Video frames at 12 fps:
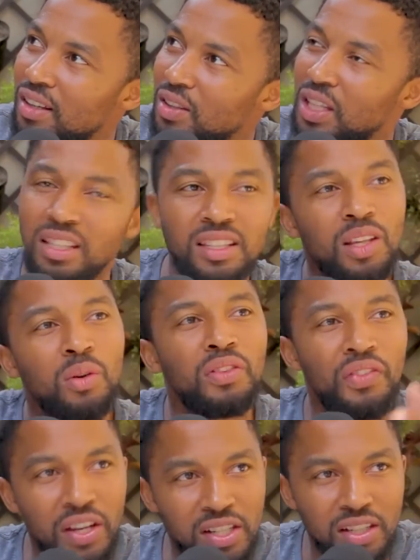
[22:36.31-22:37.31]
That's the thing with
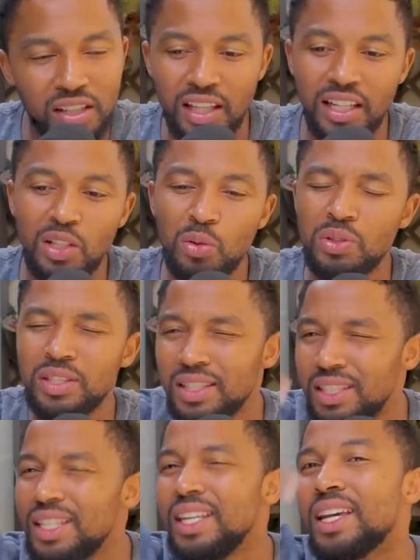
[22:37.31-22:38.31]
fish. They need to
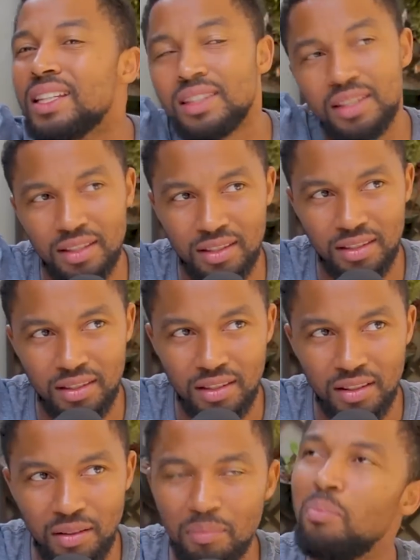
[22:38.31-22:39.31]
see it
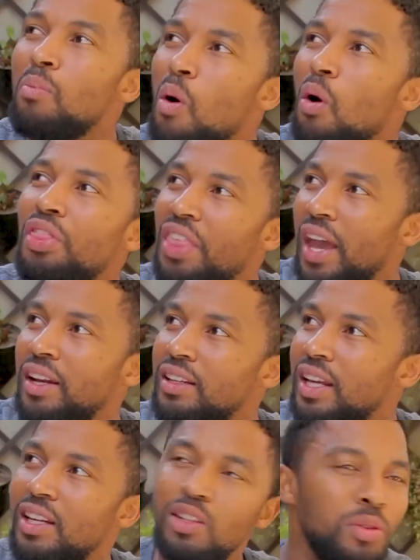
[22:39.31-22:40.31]
more than
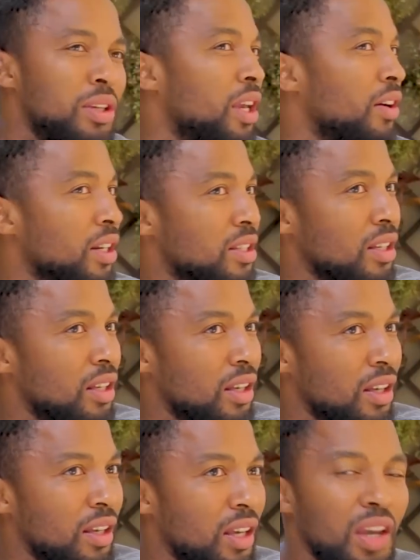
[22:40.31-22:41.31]
they need to hear it.
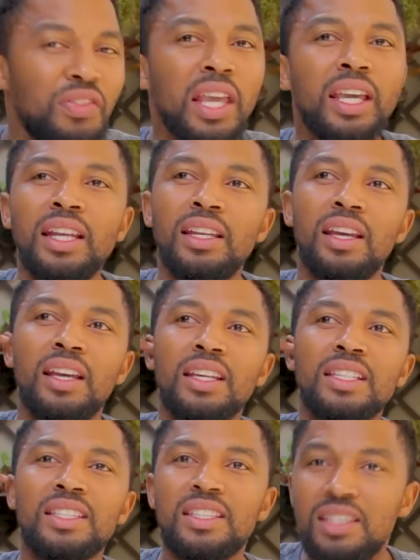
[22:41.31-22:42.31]
If they can
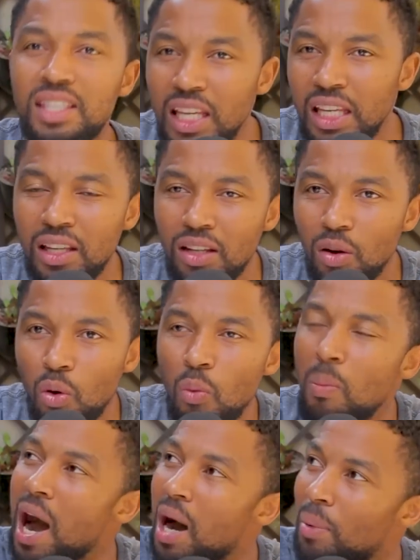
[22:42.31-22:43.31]
see
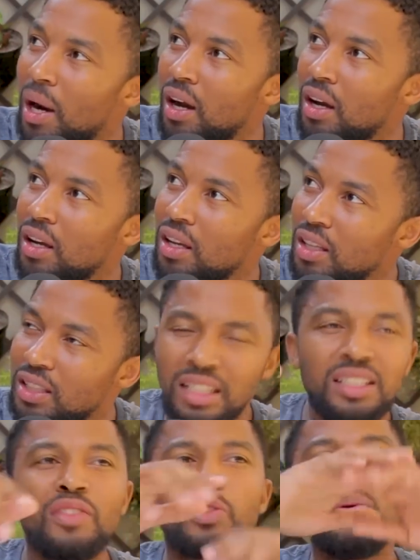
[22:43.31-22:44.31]
Ubaba, it
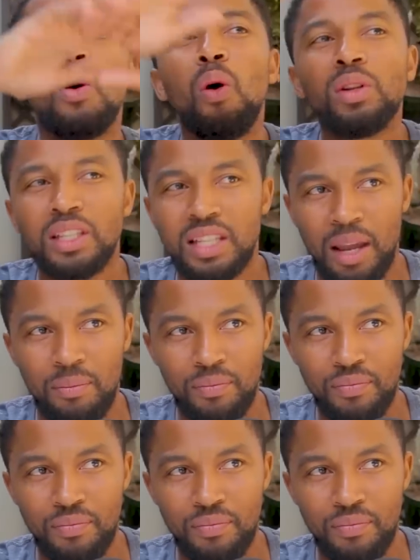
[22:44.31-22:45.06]
doesn't have to be all the time,